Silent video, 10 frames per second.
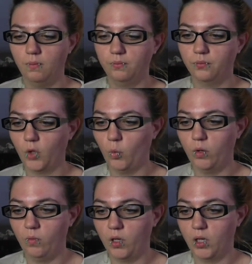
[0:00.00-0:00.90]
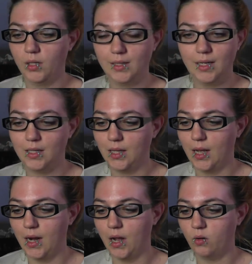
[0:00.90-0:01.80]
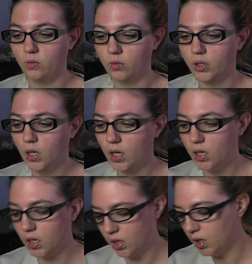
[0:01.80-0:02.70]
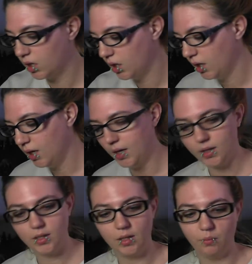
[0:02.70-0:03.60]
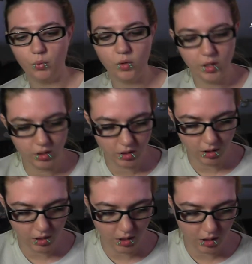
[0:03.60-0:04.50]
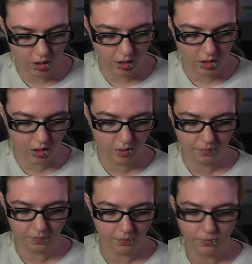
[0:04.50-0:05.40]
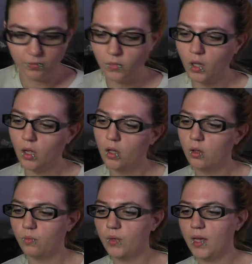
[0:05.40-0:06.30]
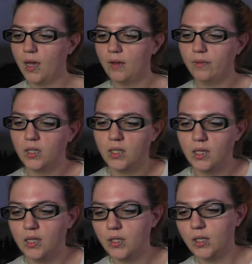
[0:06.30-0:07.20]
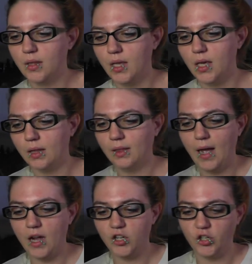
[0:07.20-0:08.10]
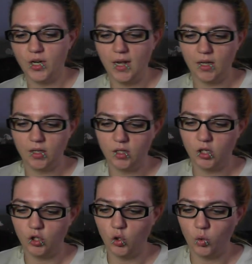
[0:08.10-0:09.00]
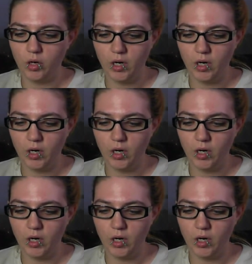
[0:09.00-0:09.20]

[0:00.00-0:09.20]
We will test that out at some point. And then we have, this is the Lash Next Door